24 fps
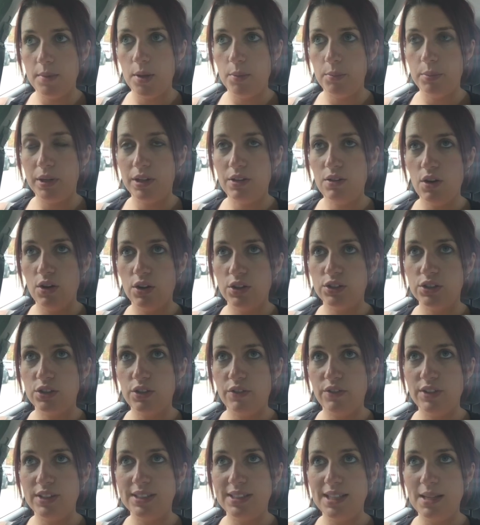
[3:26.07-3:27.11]
because
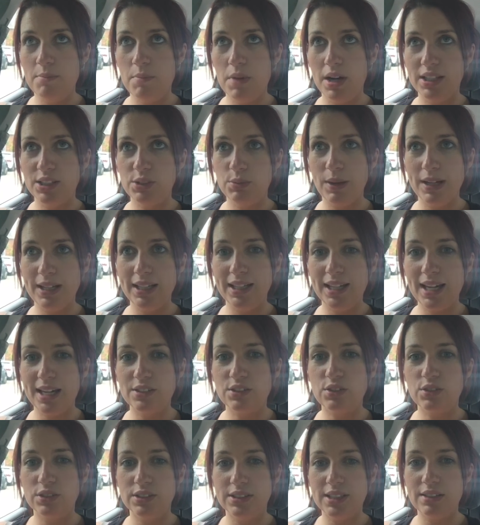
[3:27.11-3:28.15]
obviously my swelling
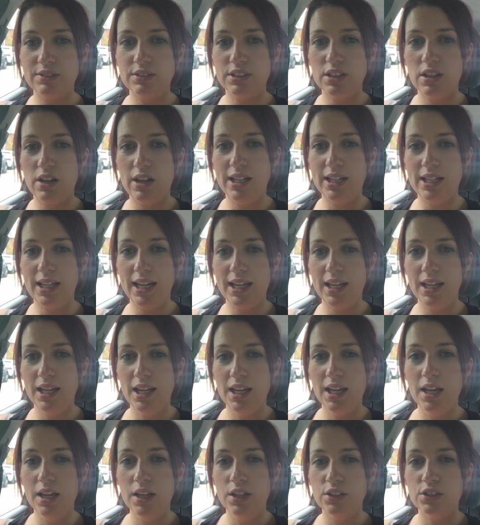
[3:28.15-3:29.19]
has gone down slightly,
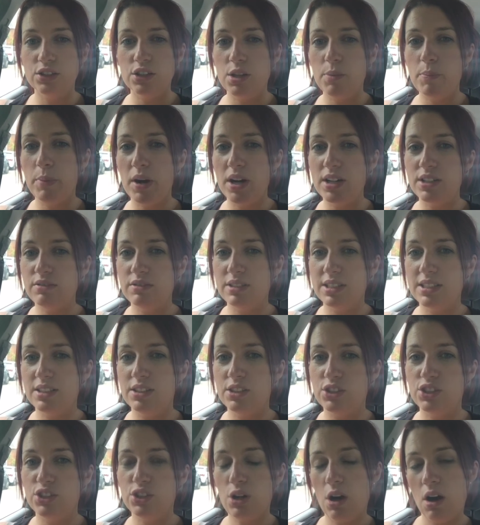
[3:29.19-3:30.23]
so the binder isn't
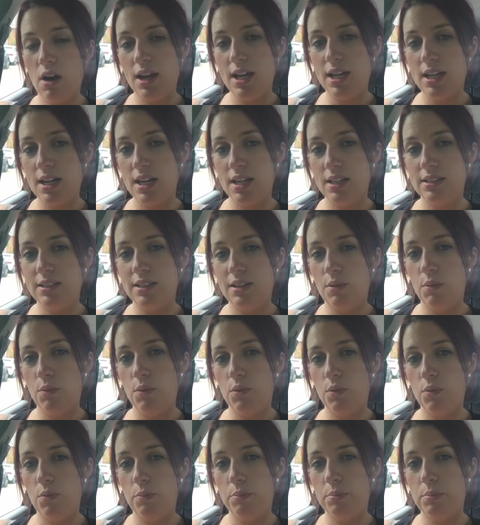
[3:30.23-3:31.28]
as tight as it
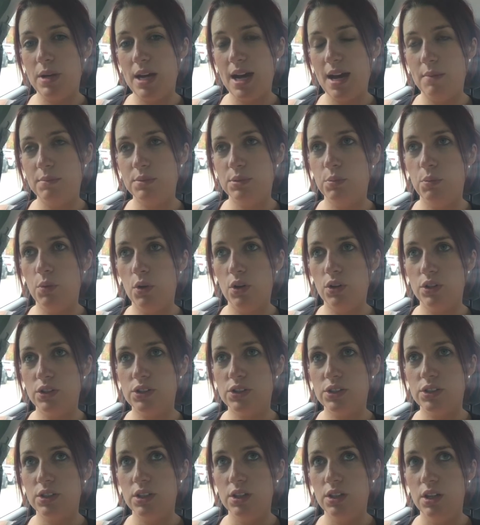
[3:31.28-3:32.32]
perhaps
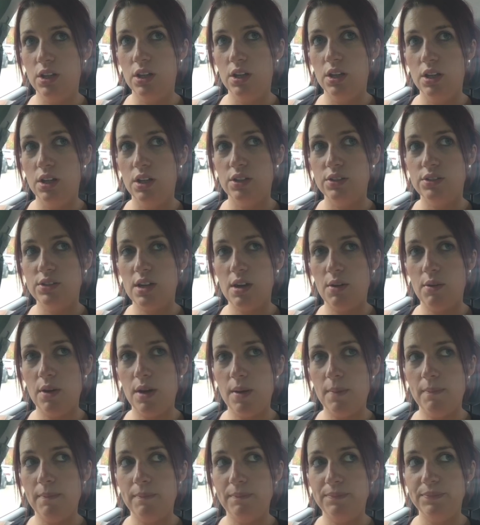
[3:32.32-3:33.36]
was.
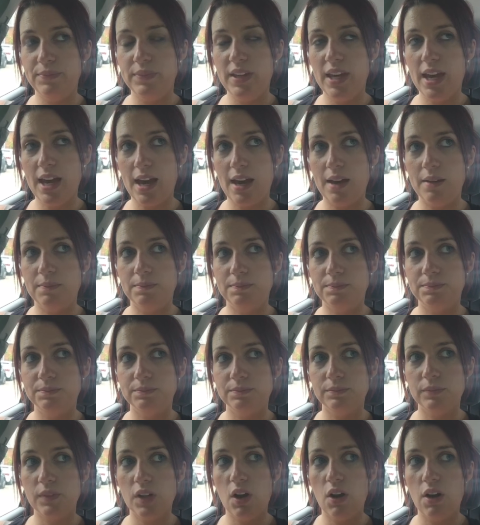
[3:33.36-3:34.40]
So yeah,
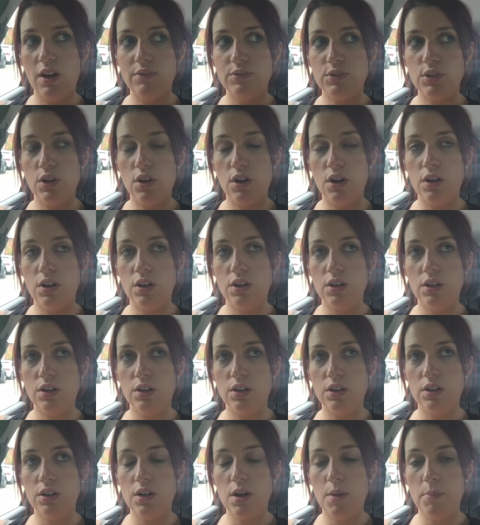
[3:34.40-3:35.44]
I've got
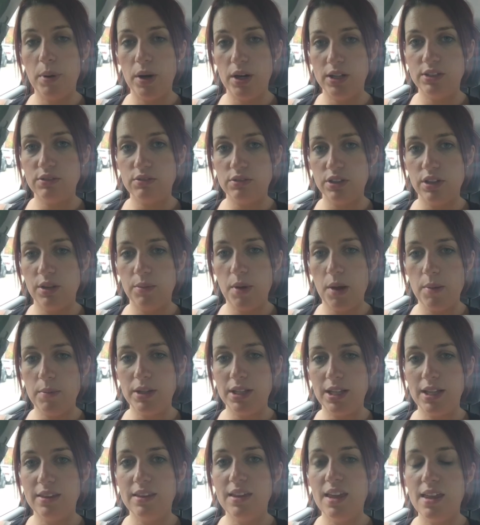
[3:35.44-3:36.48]
a binder on at the
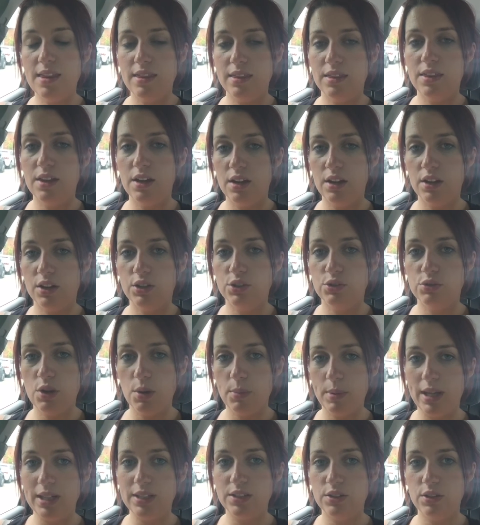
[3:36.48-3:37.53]
moment and then the control
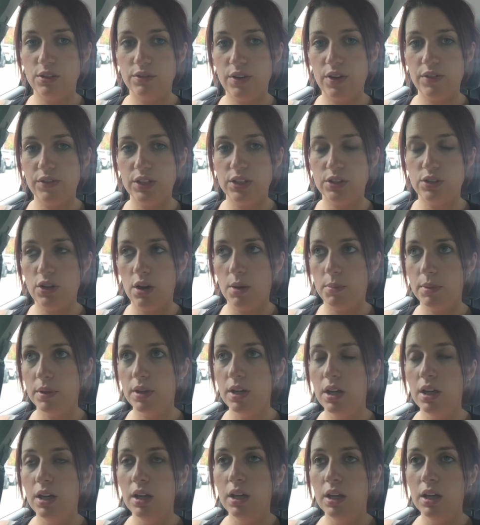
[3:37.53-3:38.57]
pants sort of over the top.
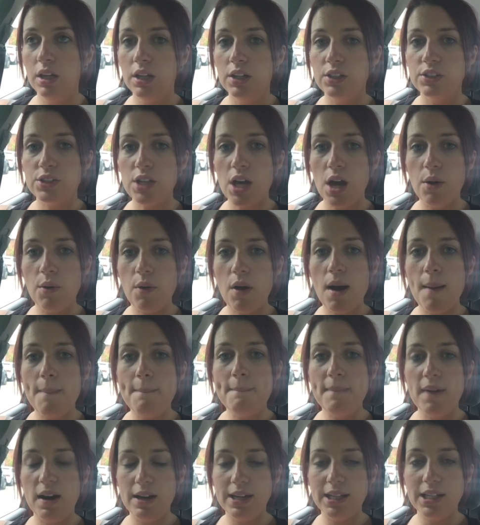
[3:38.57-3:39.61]
So I
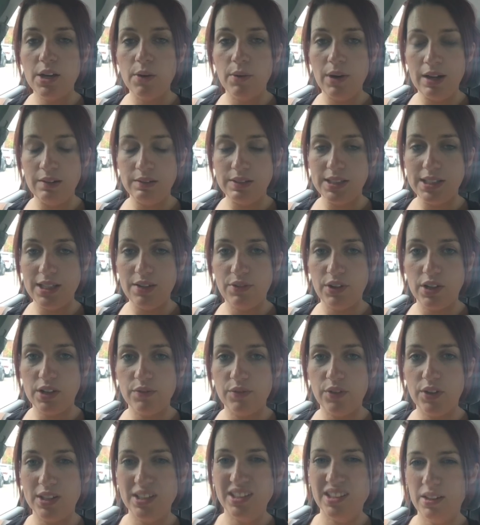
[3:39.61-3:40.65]
might go out and see if I can
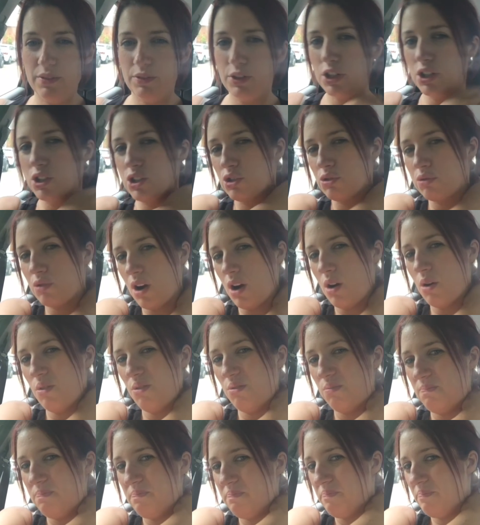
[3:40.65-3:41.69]
find another control